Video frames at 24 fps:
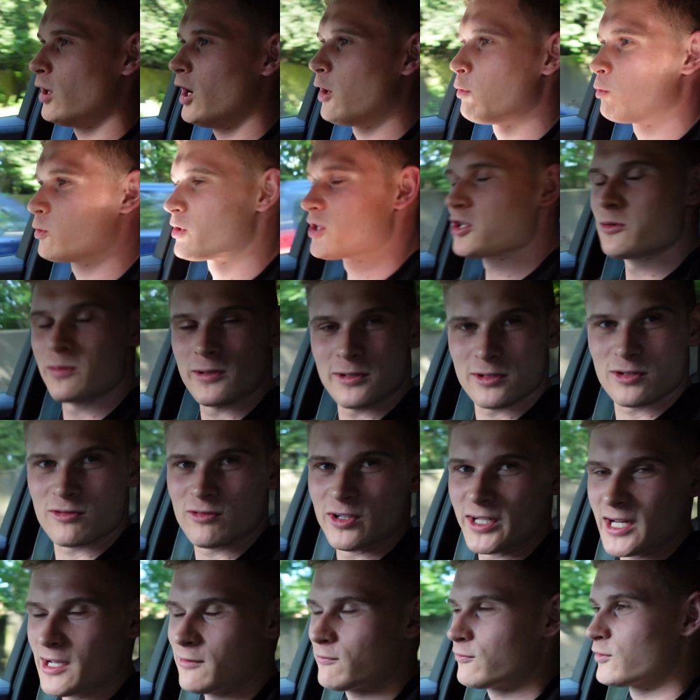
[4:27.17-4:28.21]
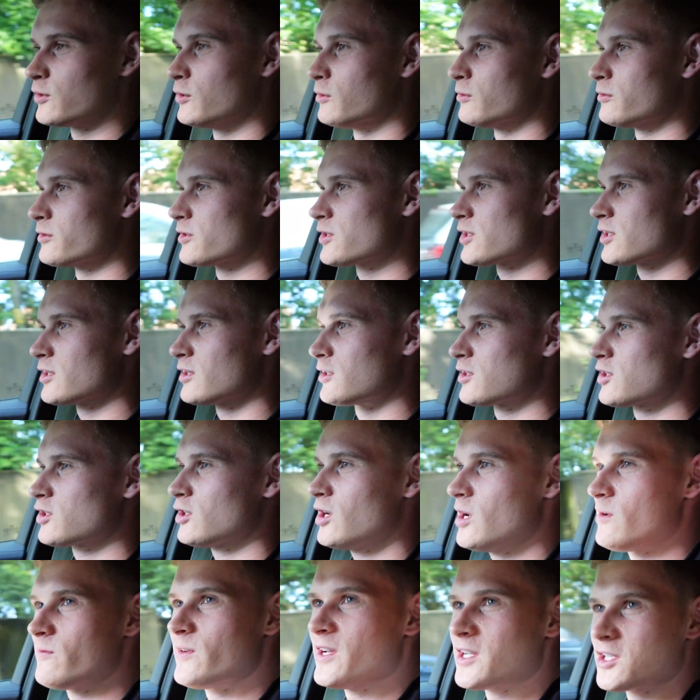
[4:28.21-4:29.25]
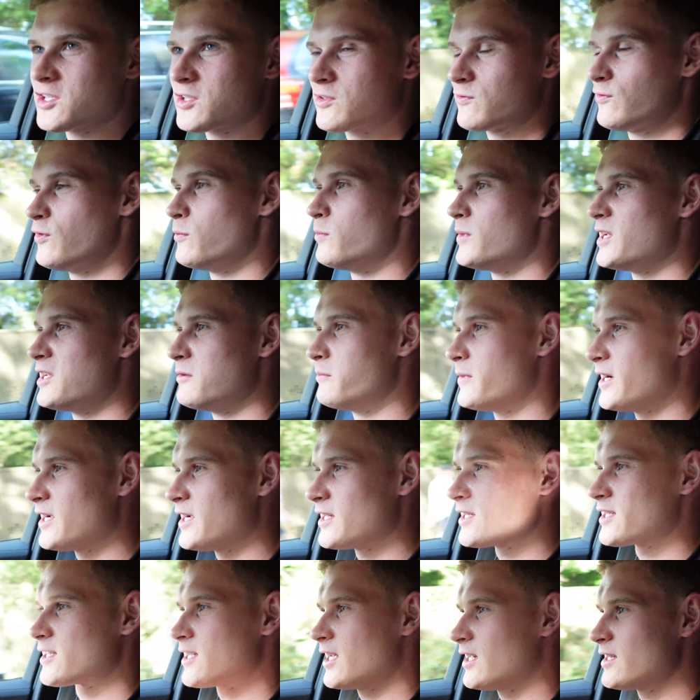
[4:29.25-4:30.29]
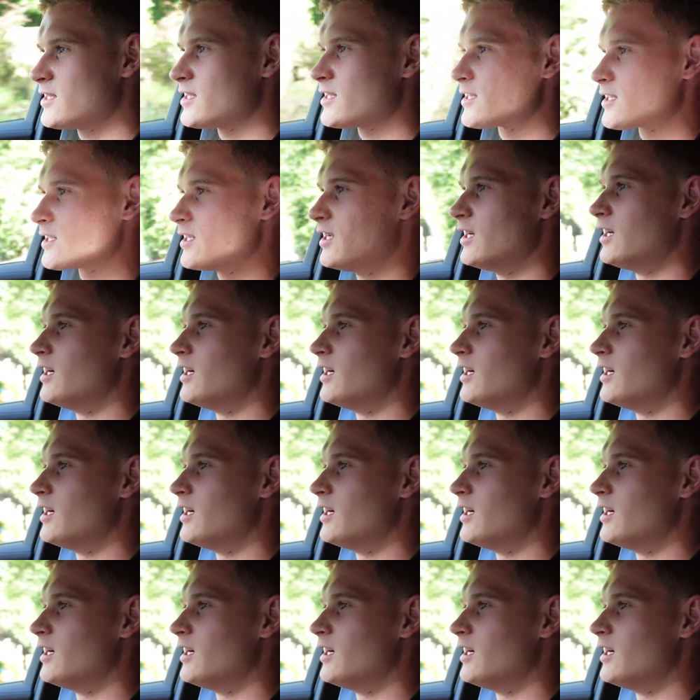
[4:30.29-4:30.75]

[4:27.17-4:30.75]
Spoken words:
I wanted to be able to run ethanol. So the Cyvex for me made sense.